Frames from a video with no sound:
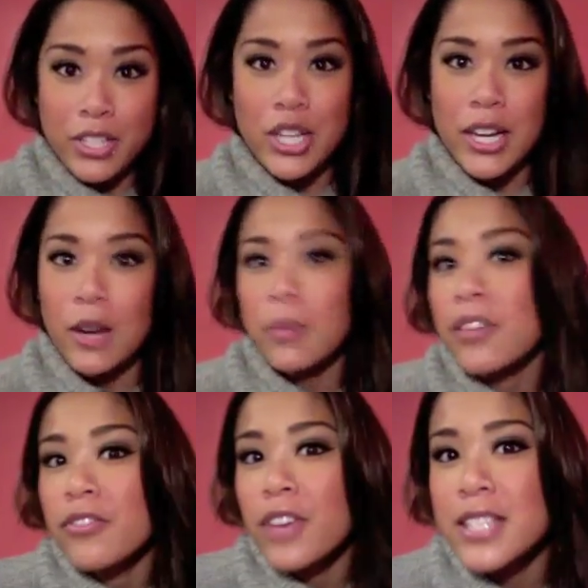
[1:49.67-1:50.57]
check out my
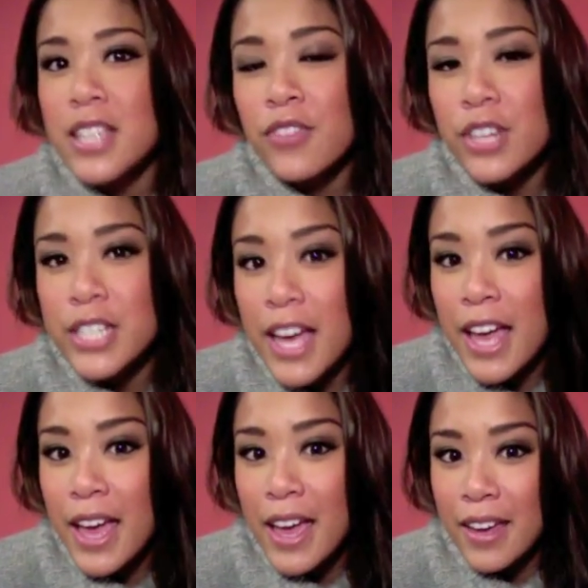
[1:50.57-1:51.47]
face every
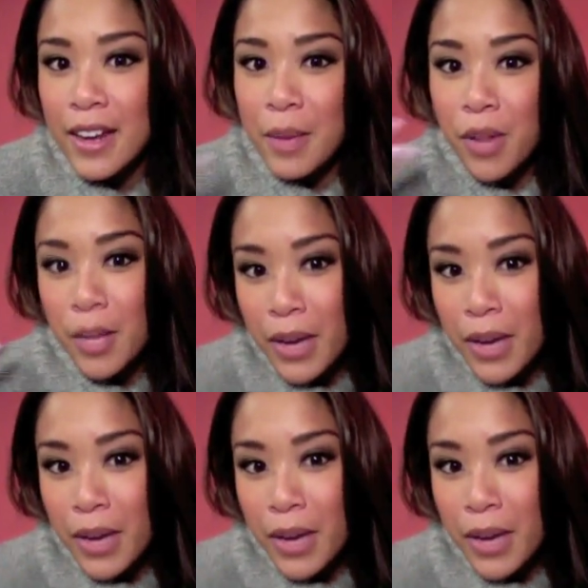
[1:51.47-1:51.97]
day and I pluck my